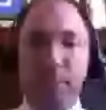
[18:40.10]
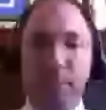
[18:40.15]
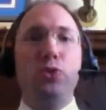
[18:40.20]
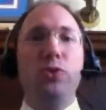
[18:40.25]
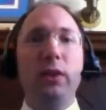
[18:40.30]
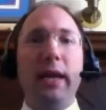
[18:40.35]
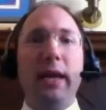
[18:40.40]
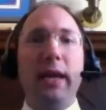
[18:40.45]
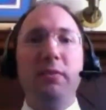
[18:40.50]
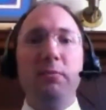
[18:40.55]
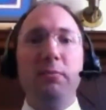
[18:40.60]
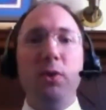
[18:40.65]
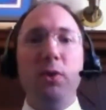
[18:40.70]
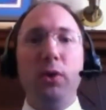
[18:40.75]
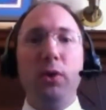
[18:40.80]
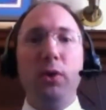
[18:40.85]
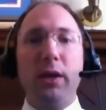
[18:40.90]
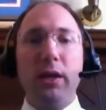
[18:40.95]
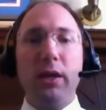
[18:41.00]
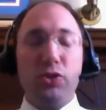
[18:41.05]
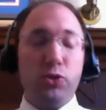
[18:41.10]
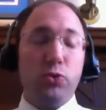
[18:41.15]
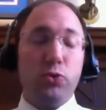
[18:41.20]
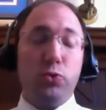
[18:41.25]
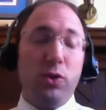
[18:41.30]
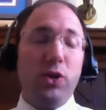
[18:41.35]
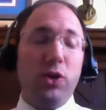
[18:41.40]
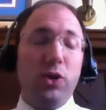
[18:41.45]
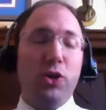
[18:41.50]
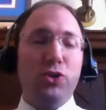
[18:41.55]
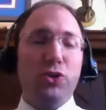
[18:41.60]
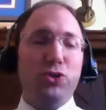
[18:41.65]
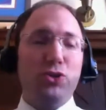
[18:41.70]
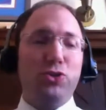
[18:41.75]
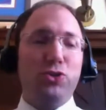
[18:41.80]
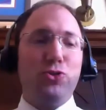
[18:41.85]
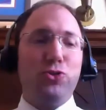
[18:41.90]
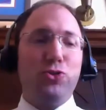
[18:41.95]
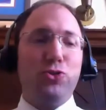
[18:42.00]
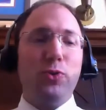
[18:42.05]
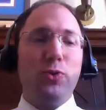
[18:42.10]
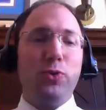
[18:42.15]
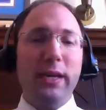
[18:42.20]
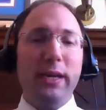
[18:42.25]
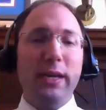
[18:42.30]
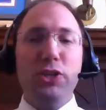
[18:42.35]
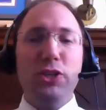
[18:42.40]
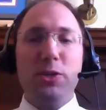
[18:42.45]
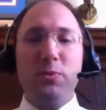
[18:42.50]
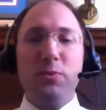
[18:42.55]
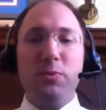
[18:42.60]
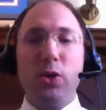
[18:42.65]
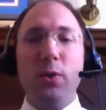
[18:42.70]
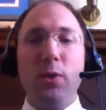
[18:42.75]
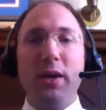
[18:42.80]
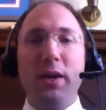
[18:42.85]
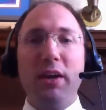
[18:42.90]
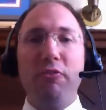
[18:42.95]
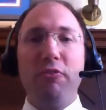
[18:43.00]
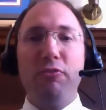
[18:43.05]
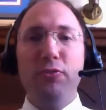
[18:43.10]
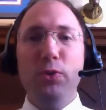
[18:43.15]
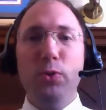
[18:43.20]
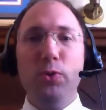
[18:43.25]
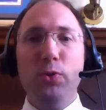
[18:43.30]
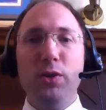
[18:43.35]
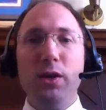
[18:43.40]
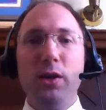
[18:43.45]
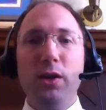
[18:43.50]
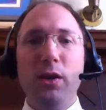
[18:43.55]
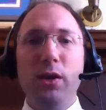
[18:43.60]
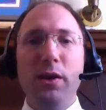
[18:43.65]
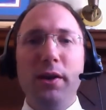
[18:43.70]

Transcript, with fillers: land of milk to to Egypt to go get food,